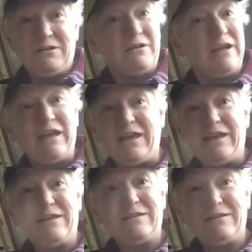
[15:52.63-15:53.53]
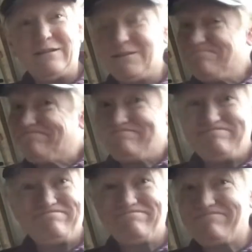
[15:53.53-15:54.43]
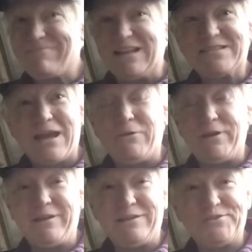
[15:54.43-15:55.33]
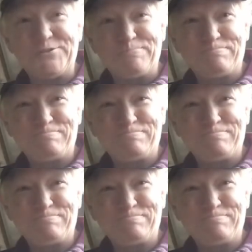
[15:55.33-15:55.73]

Okay? That's how it is.